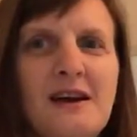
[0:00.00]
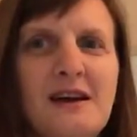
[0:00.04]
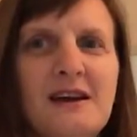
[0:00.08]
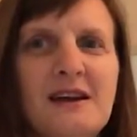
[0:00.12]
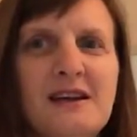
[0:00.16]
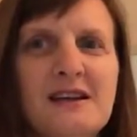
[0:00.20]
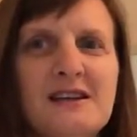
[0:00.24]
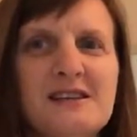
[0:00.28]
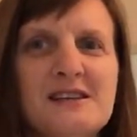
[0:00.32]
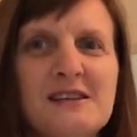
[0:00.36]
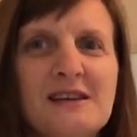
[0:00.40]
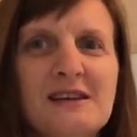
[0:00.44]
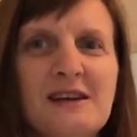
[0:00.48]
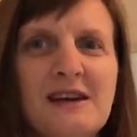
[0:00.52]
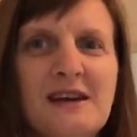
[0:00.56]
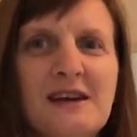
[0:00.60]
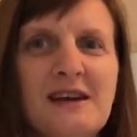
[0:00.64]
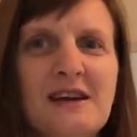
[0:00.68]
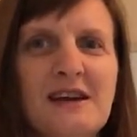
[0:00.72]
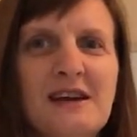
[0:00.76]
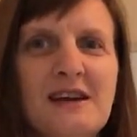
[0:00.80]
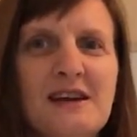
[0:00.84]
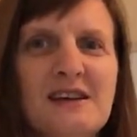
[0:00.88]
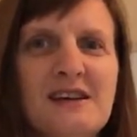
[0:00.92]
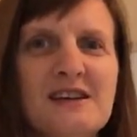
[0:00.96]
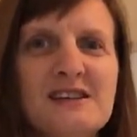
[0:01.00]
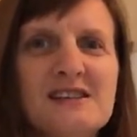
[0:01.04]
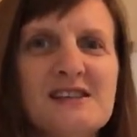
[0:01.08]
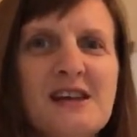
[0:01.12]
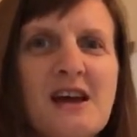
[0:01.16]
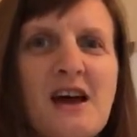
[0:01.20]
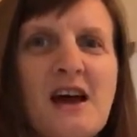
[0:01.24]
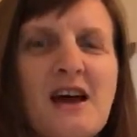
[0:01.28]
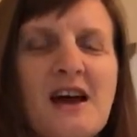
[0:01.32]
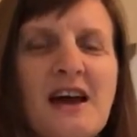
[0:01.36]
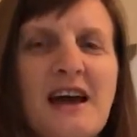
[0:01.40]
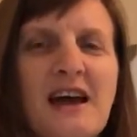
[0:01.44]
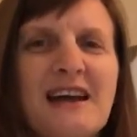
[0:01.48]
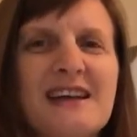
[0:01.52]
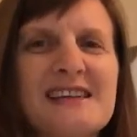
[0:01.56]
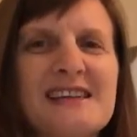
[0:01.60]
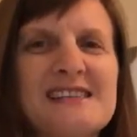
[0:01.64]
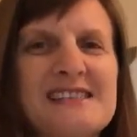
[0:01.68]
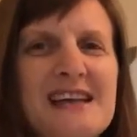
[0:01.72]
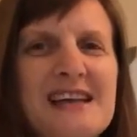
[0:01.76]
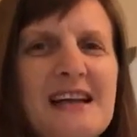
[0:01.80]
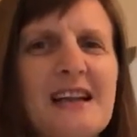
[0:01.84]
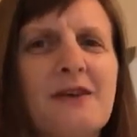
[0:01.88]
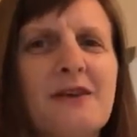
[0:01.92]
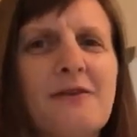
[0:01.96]
it is
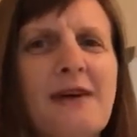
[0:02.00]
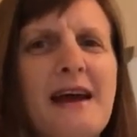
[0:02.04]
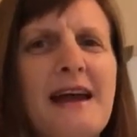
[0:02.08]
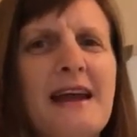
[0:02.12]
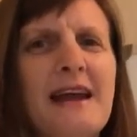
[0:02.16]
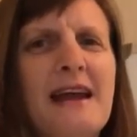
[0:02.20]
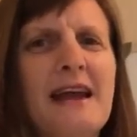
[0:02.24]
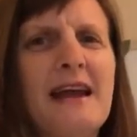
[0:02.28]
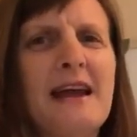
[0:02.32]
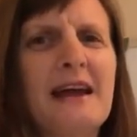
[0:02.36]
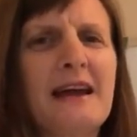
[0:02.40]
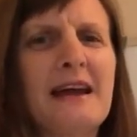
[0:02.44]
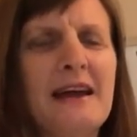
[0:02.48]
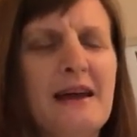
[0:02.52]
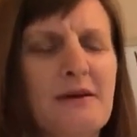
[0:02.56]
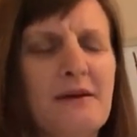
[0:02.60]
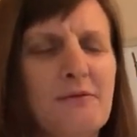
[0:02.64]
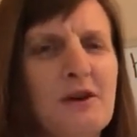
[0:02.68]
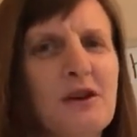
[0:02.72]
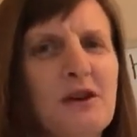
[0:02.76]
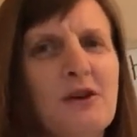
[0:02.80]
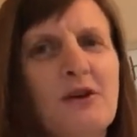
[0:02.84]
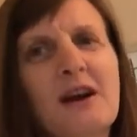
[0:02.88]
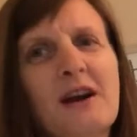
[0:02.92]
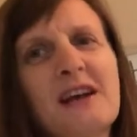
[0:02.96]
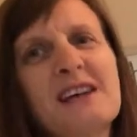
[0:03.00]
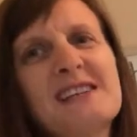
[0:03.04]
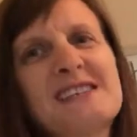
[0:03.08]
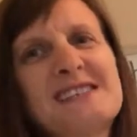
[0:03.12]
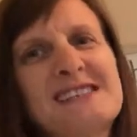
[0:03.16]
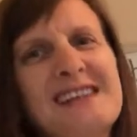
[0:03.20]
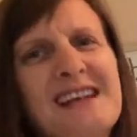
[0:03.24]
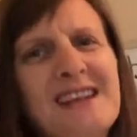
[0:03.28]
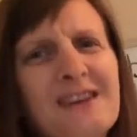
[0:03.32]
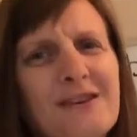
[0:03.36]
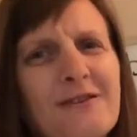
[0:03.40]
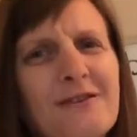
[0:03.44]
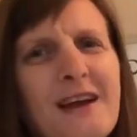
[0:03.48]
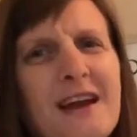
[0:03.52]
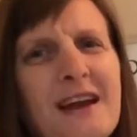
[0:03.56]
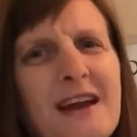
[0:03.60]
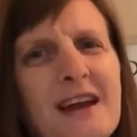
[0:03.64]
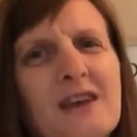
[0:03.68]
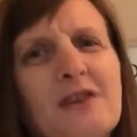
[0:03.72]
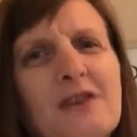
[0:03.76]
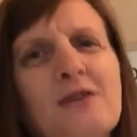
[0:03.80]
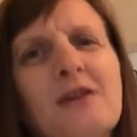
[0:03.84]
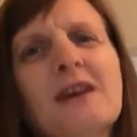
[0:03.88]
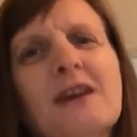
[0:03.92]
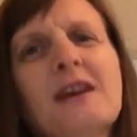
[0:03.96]
accelerating, and when you're
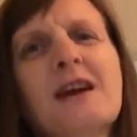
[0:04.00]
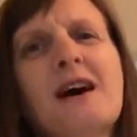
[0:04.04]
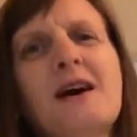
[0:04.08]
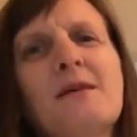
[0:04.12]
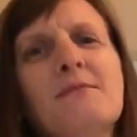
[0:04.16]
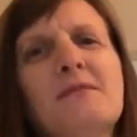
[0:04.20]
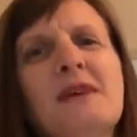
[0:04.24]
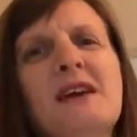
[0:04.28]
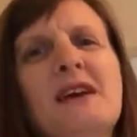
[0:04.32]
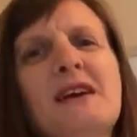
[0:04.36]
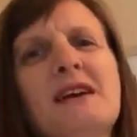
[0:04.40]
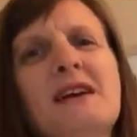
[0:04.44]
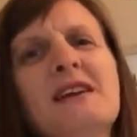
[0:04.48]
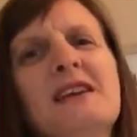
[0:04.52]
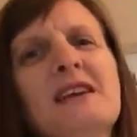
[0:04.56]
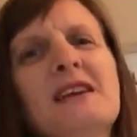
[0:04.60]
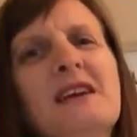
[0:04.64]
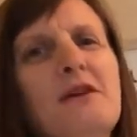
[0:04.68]
accelerating, you cannot be in